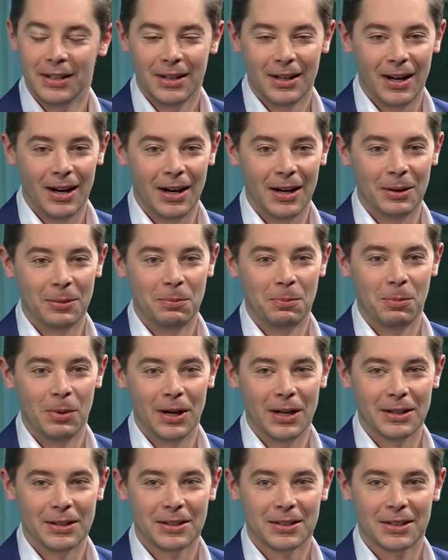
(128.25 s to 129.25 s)
Hmm. Uh,
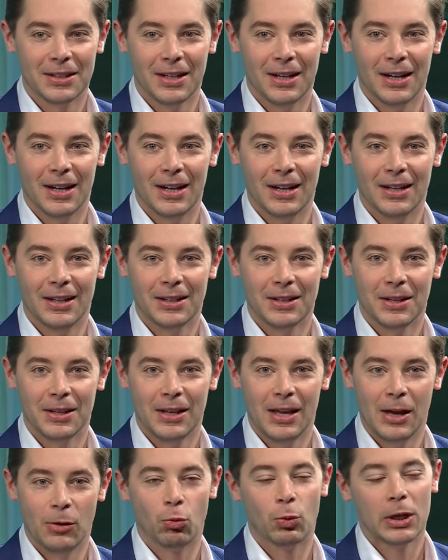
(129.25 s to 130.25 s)
but
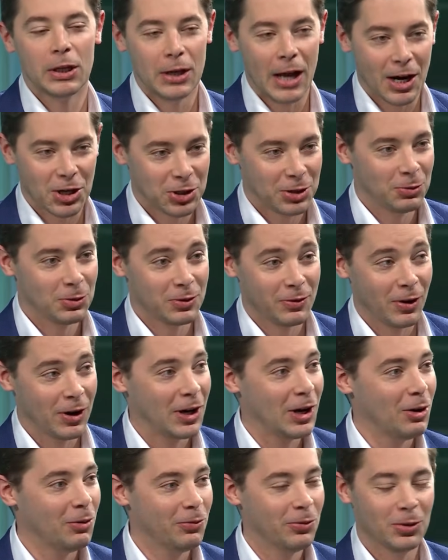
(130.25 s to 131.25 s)
and Reid actually was very
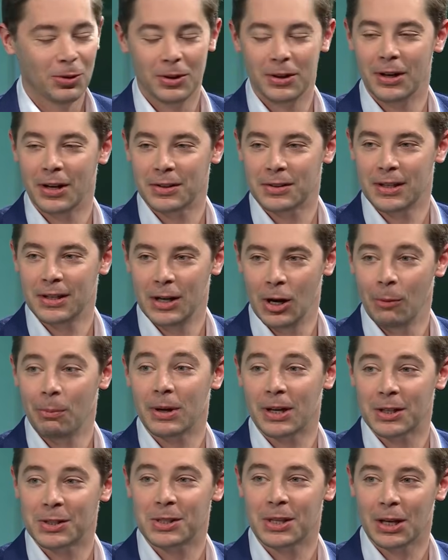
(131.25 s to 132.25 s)
helpful in
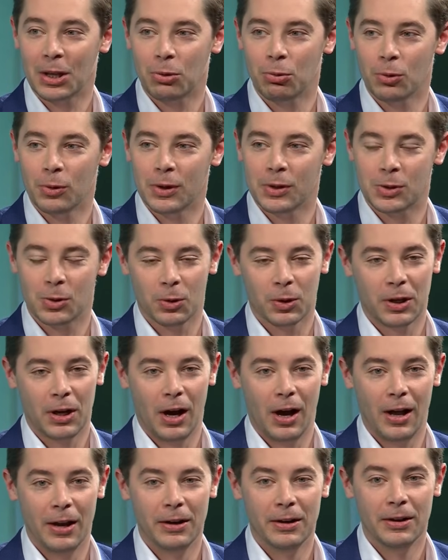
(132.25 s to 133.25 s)
helping us think through this early
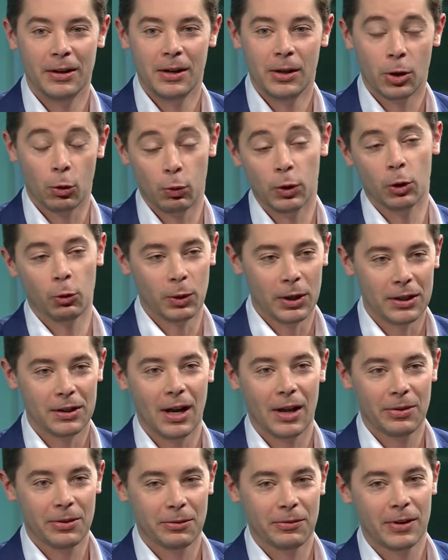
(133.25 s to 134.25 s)
on, the real Reid,
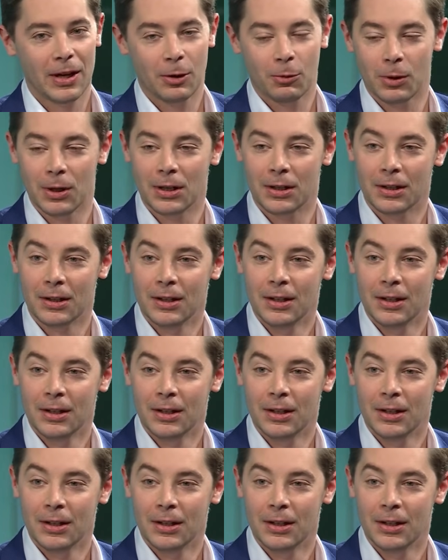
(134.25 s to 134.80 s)
not the fake Reid.